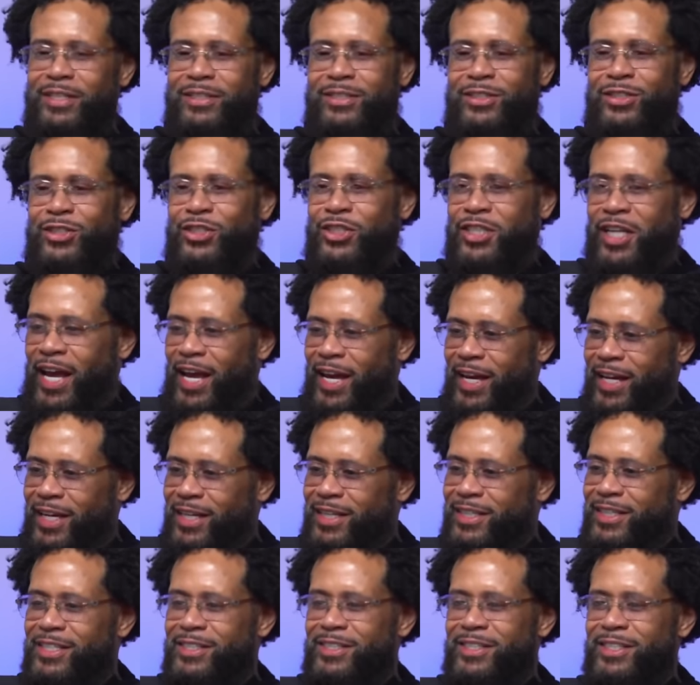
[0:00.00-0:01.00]
Jake
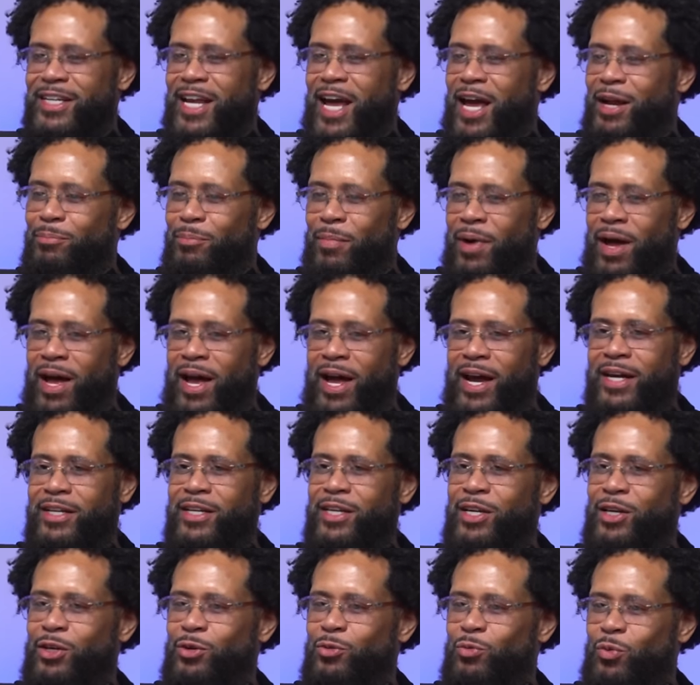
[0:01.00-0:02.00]
does not mind.
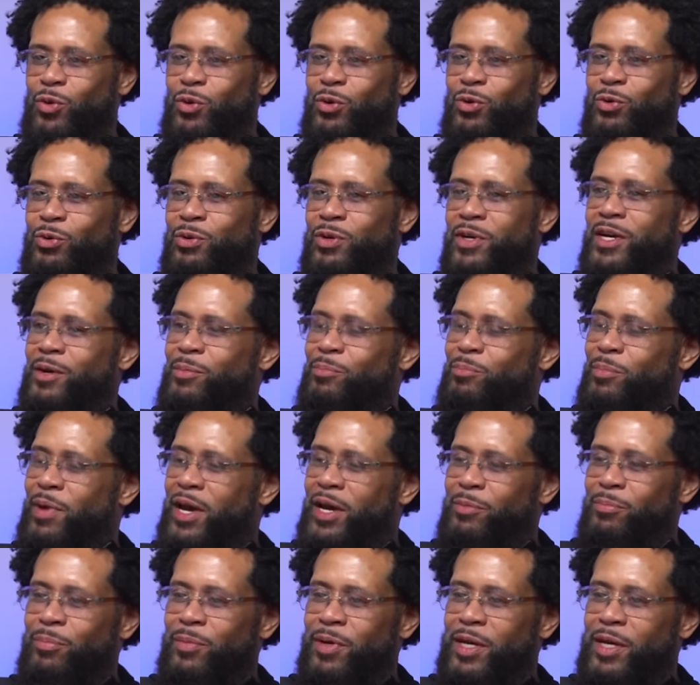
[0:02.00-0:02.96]
He will make.